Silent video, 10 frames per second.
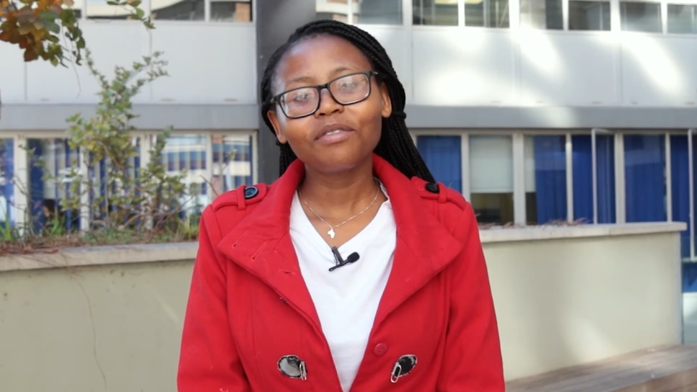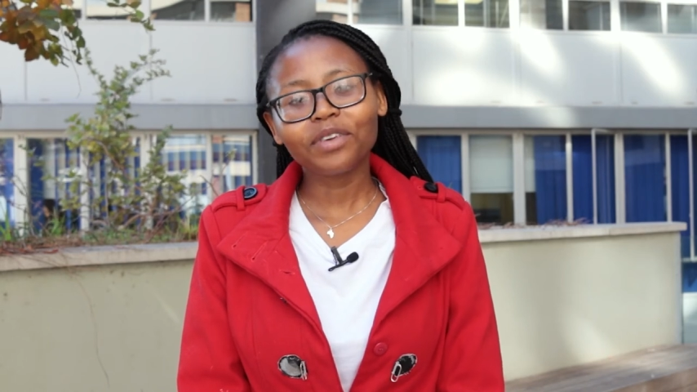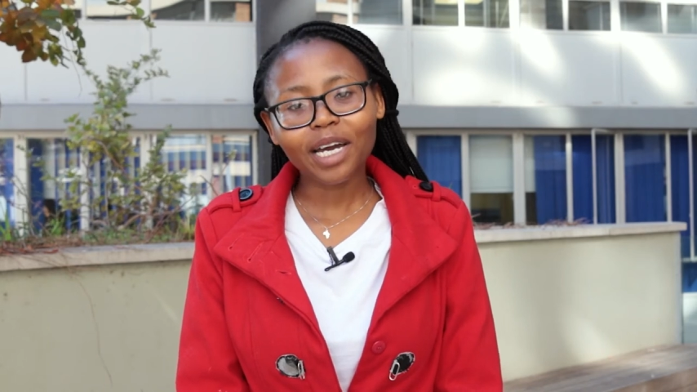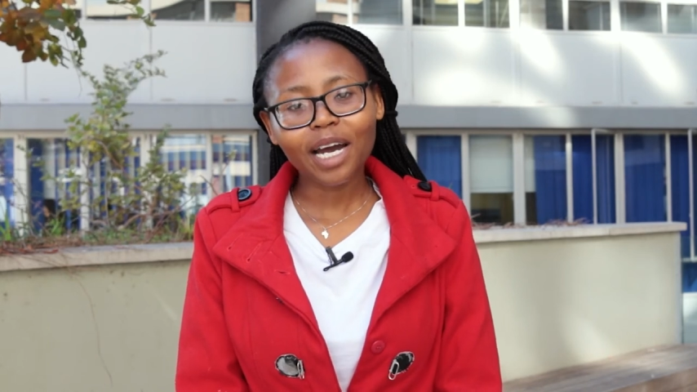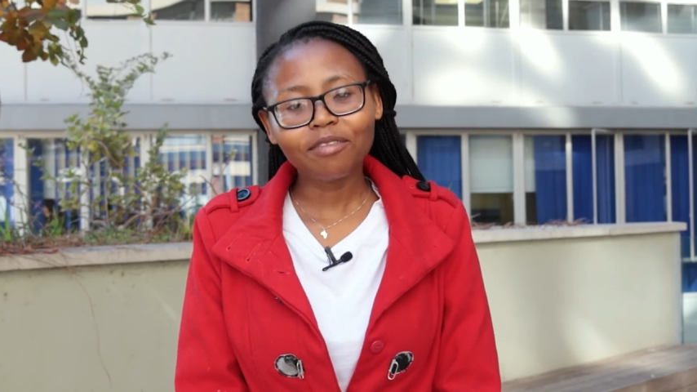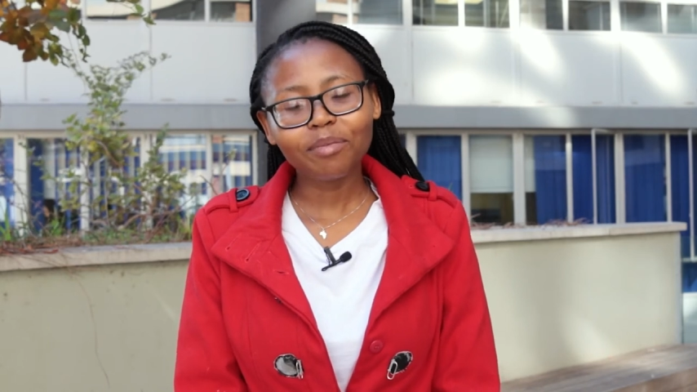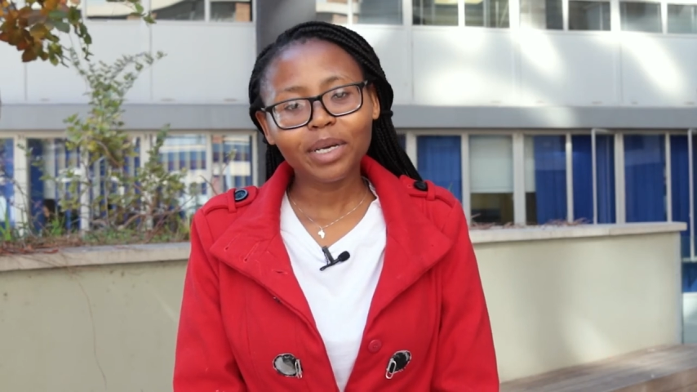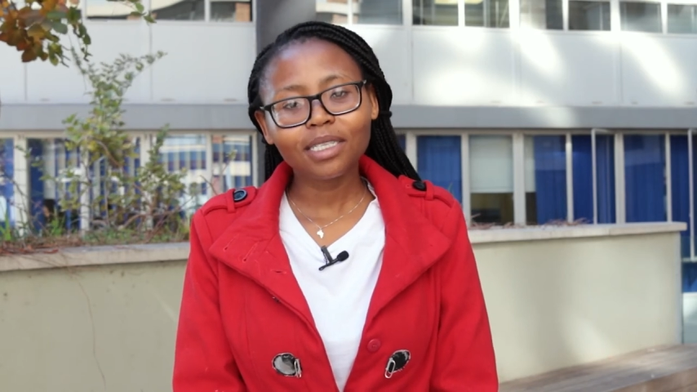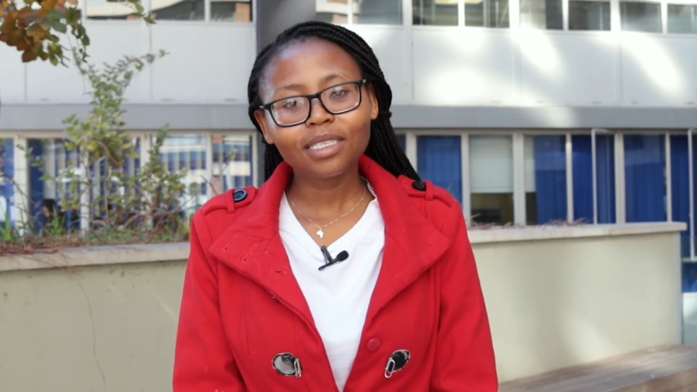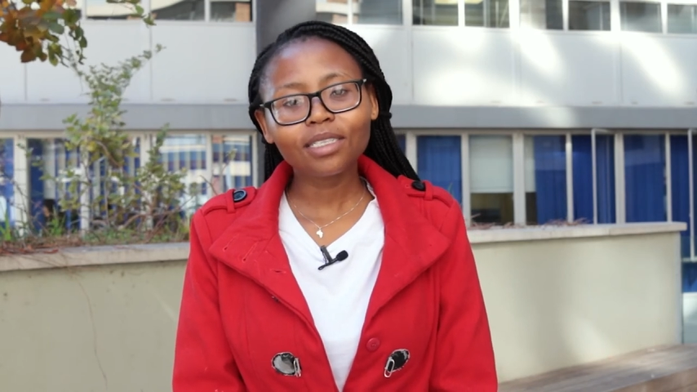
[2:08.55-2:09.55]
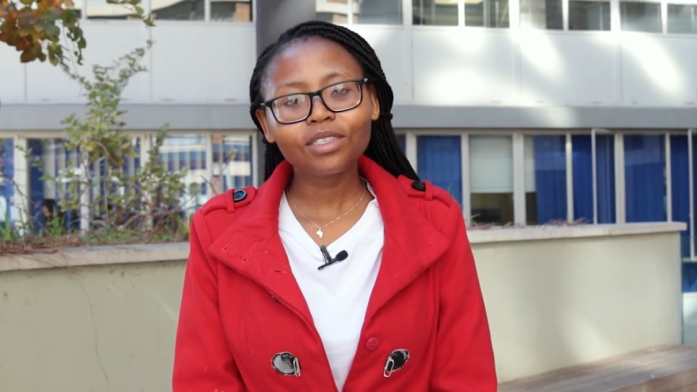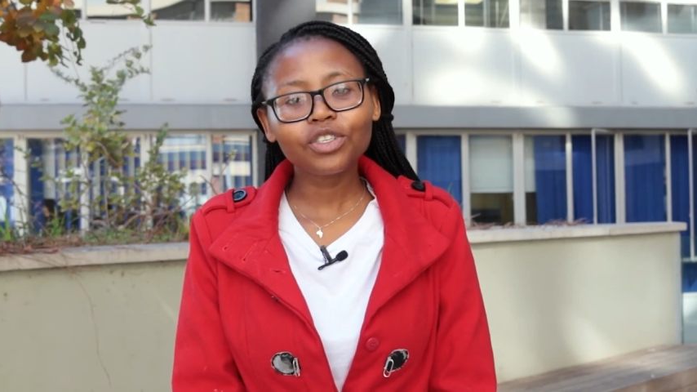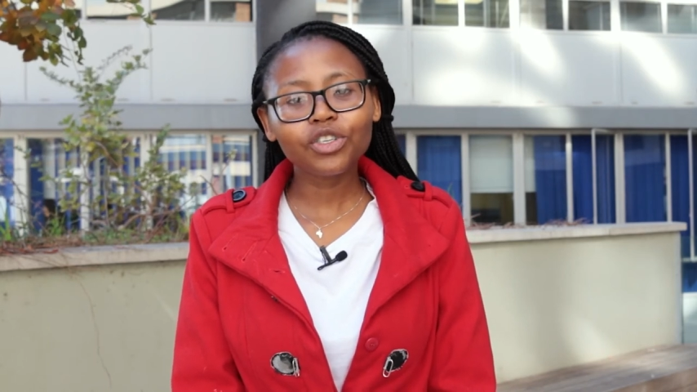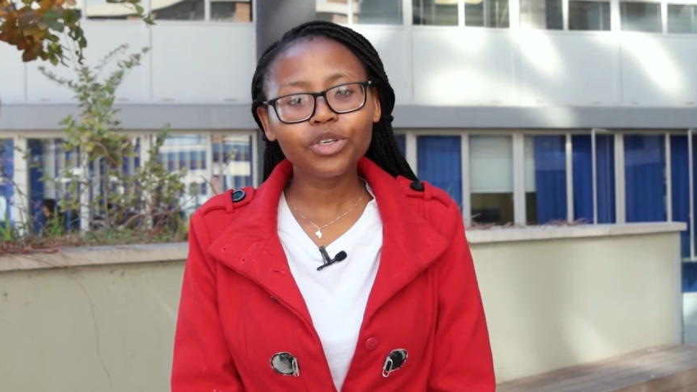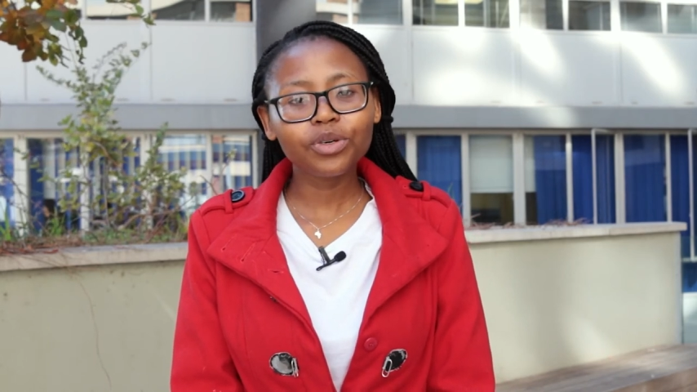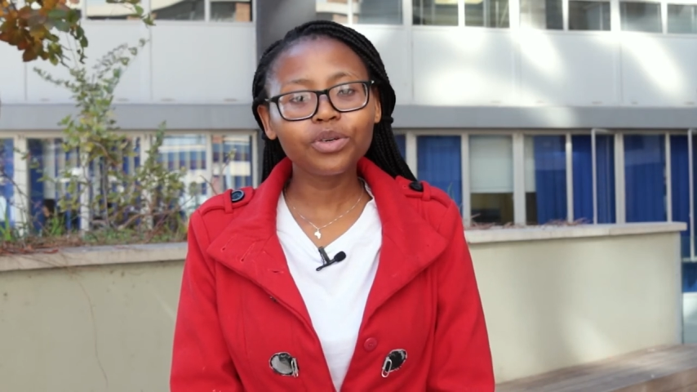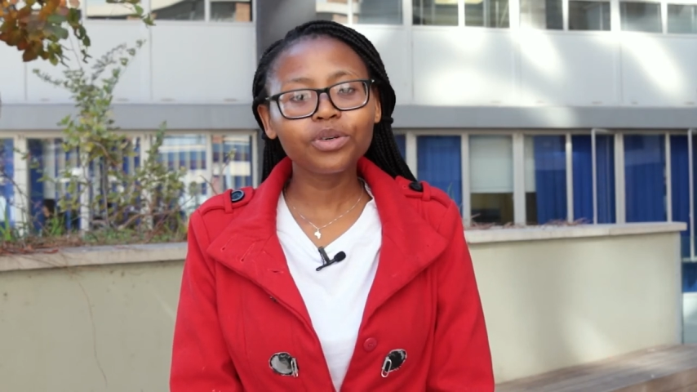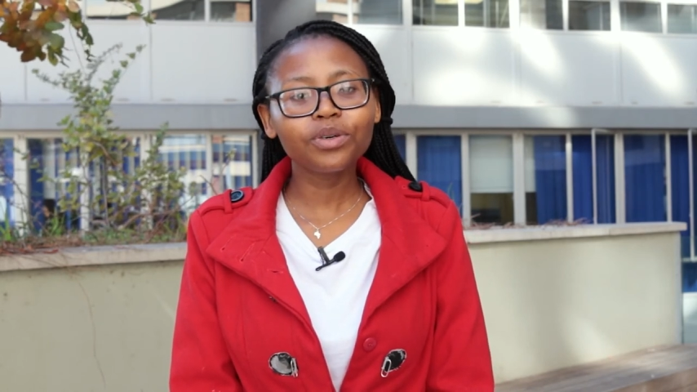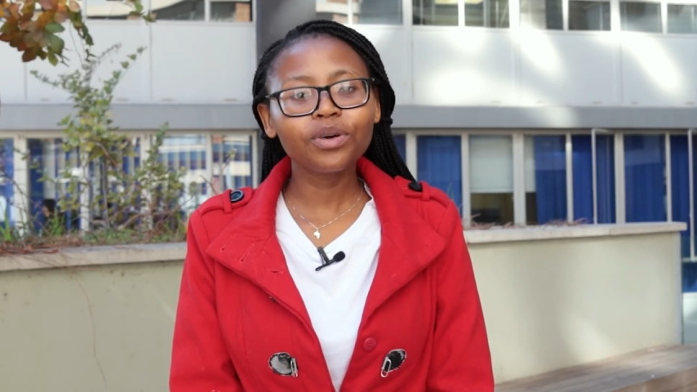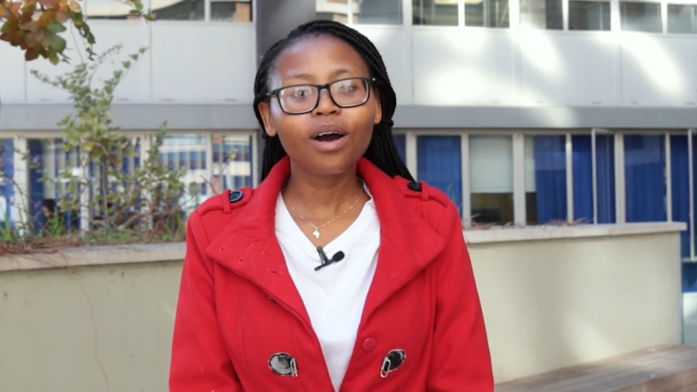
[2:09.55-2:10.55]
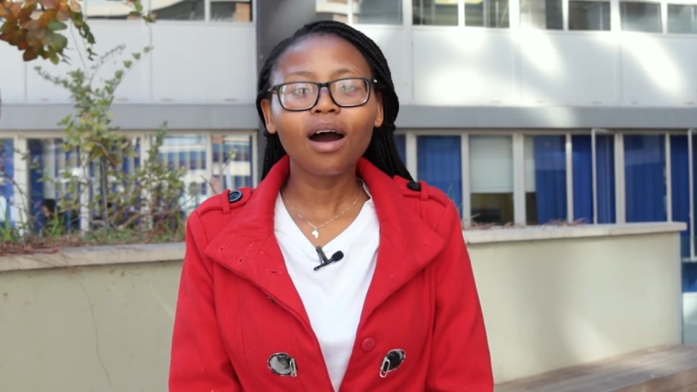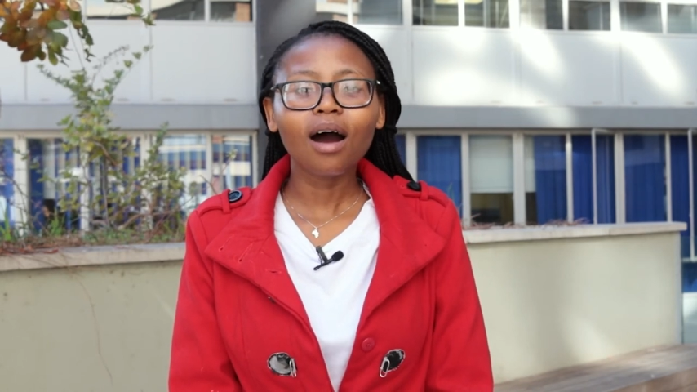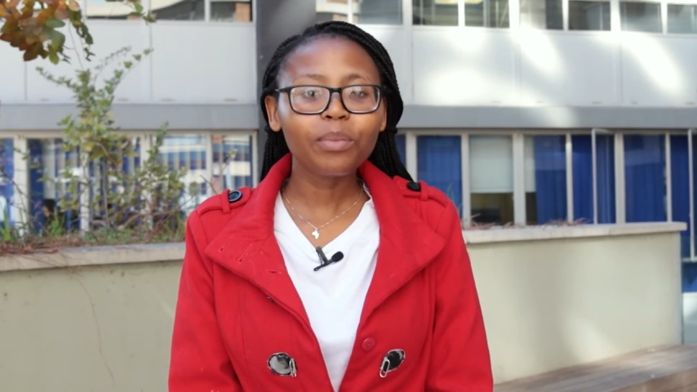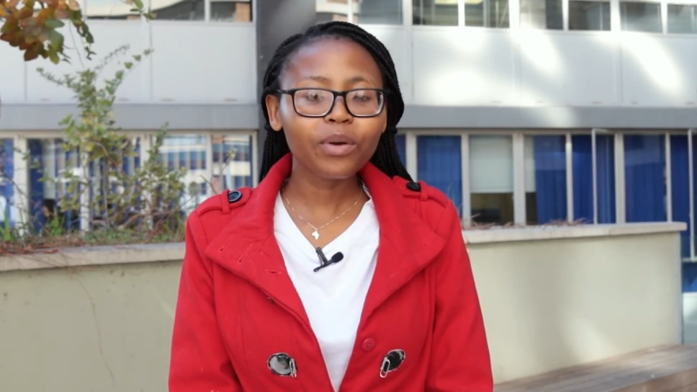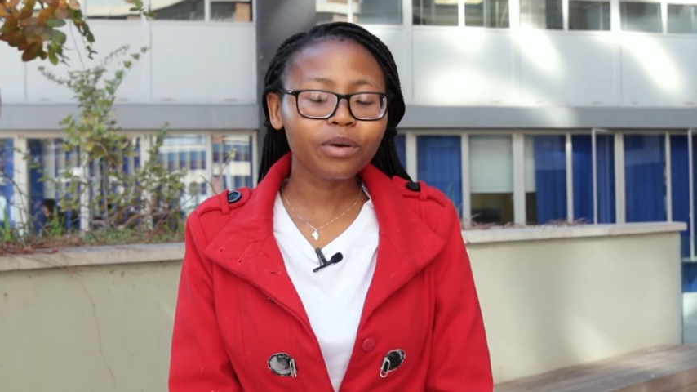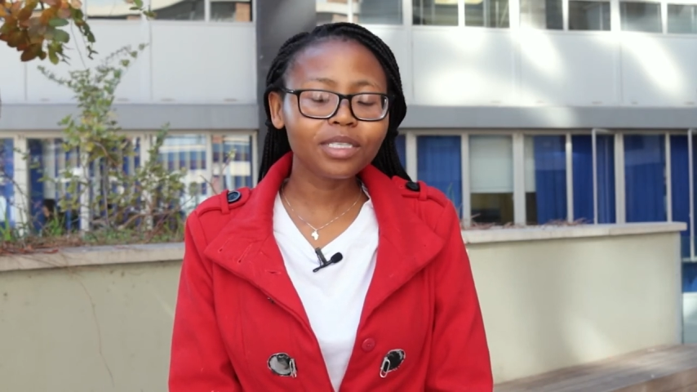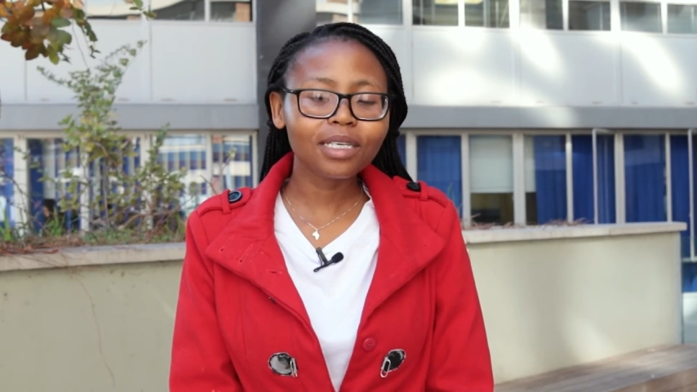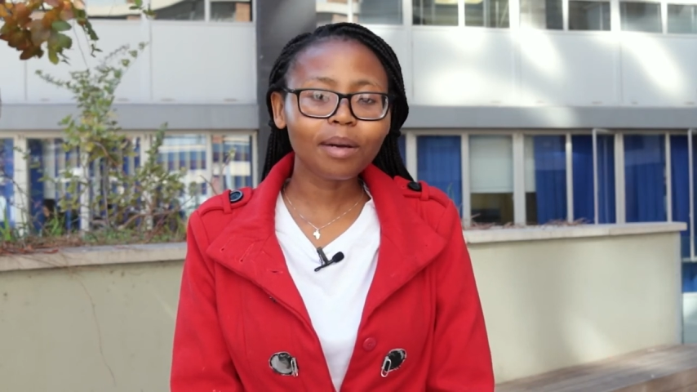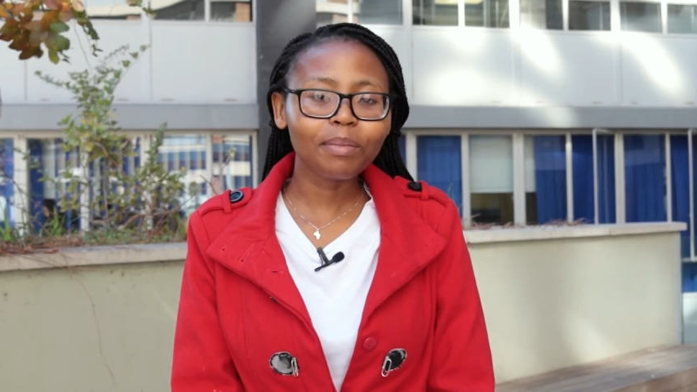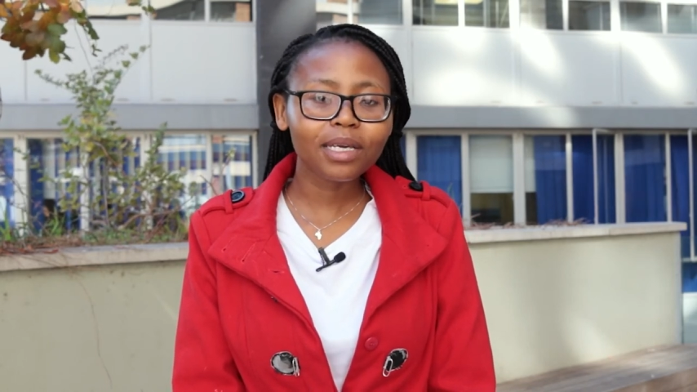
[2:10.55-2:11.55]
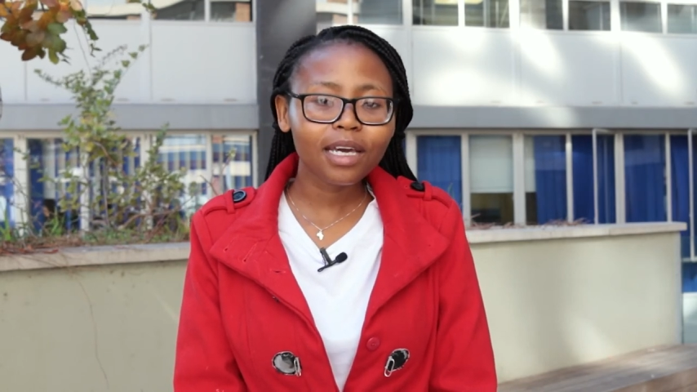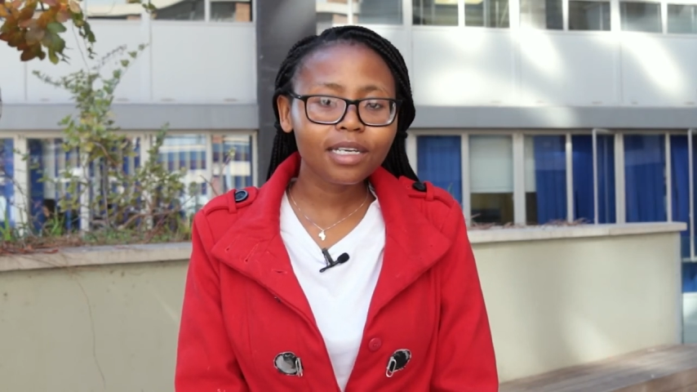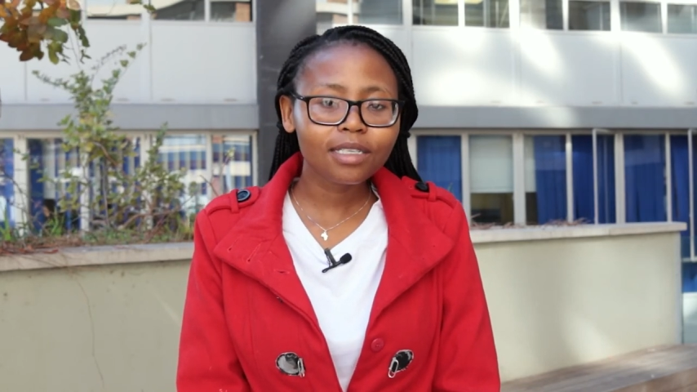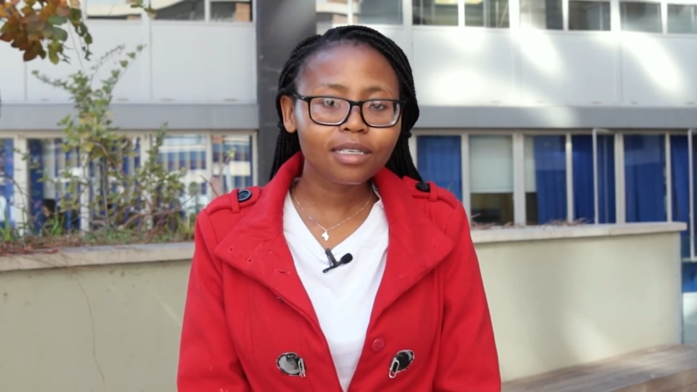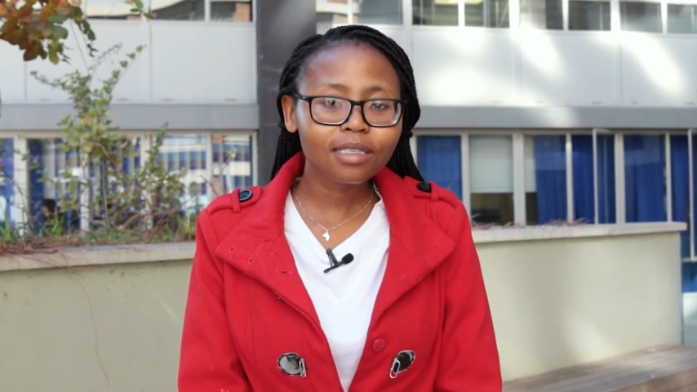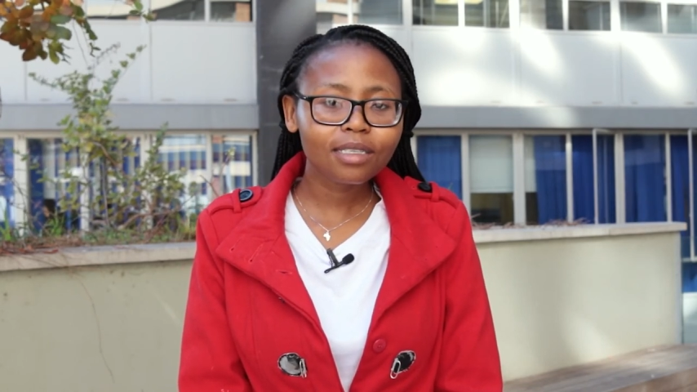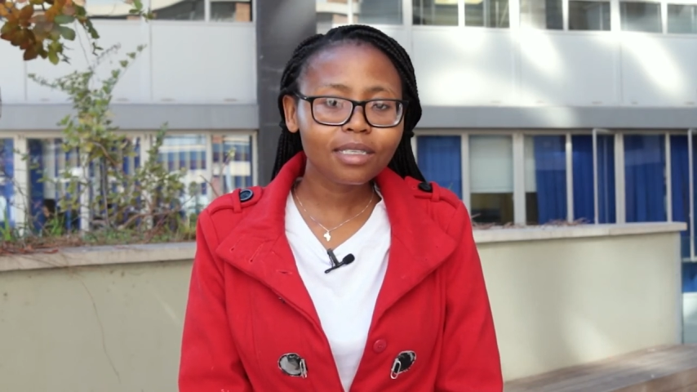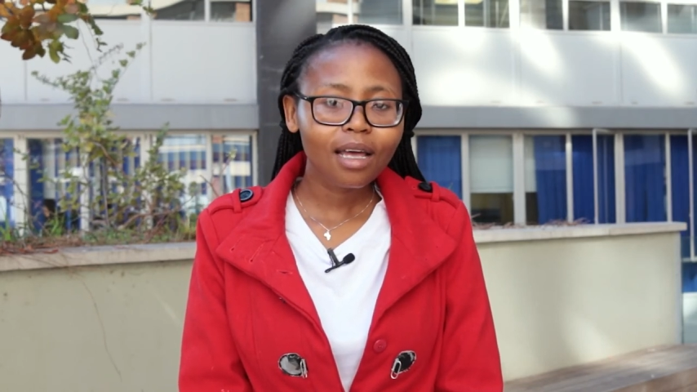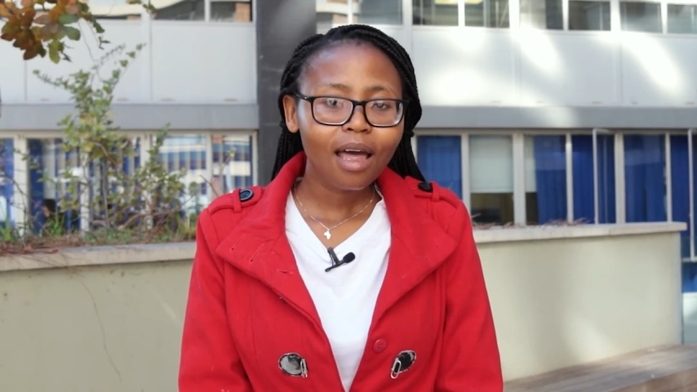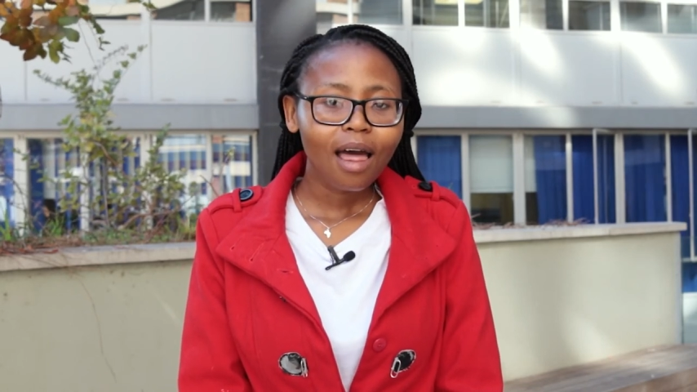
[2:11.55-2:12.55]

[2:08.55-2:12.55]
for the government to process applications